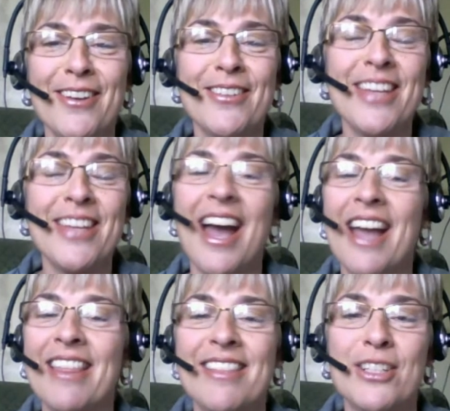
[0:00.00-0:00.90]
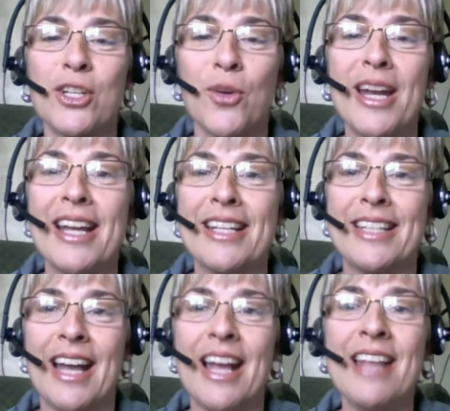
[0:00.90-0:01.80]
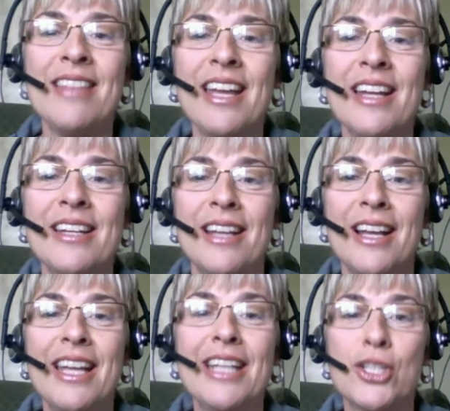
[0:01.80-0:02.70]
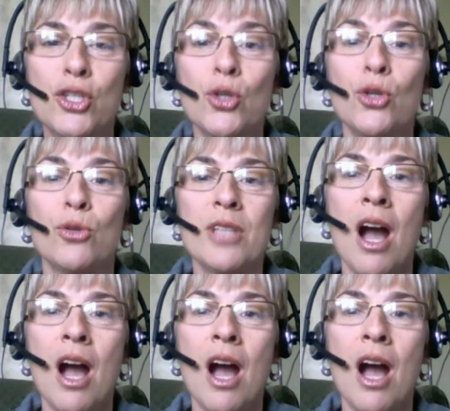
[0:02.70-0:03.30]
So, yeah, I think that's a great idea. And it's true.